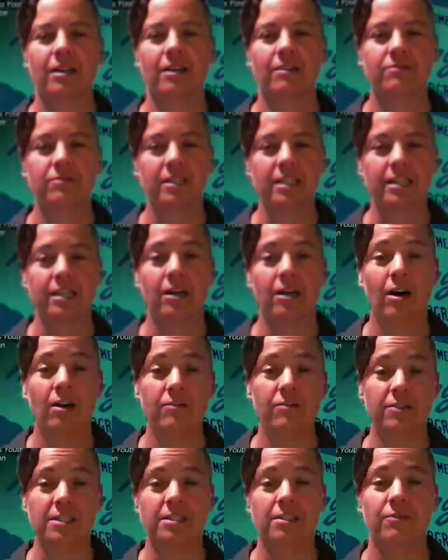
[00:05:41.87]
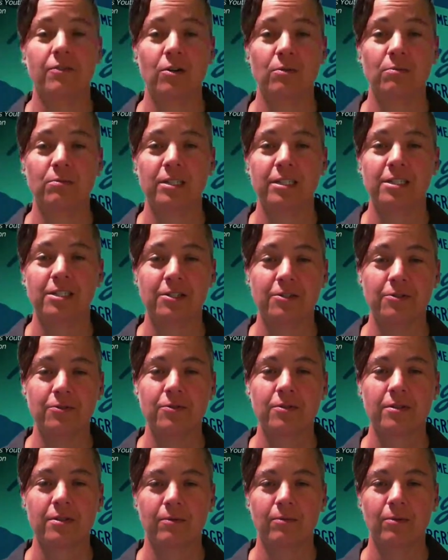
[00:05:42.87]
of the Office of Homeless
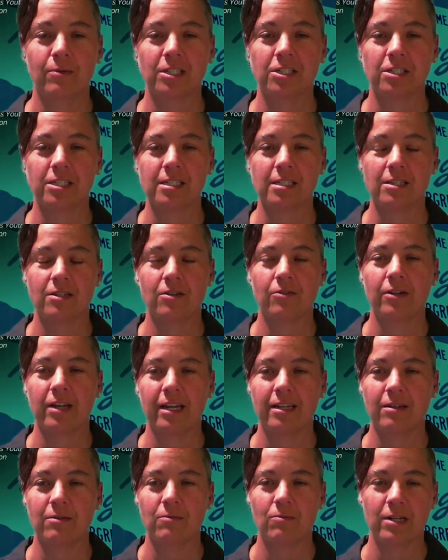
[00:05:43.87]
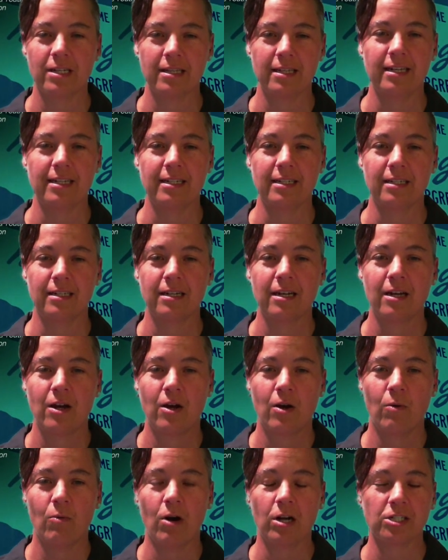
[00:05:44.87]
Youth, which is located within
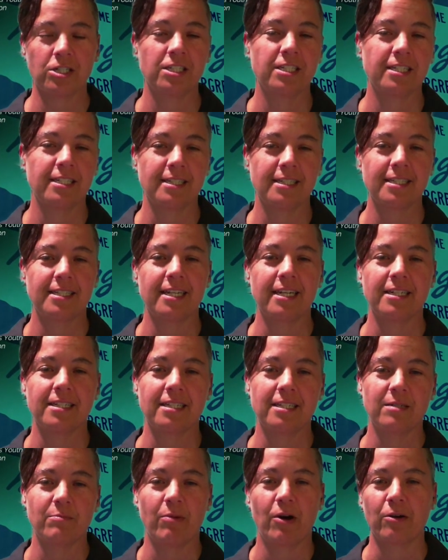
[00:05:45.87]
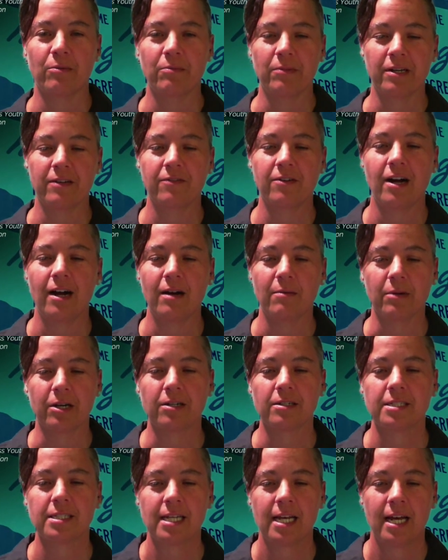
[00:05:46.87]
Washington State's Department of
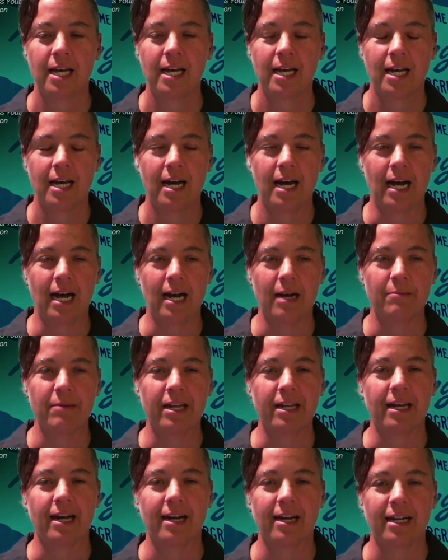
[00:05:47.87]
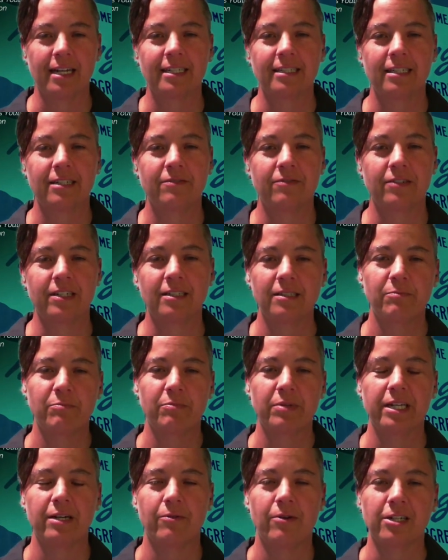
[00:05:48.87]
Commerce. And I live in
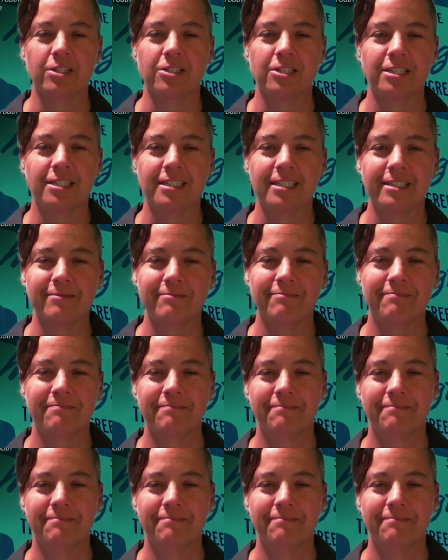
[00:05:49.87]
Olympia, Washington.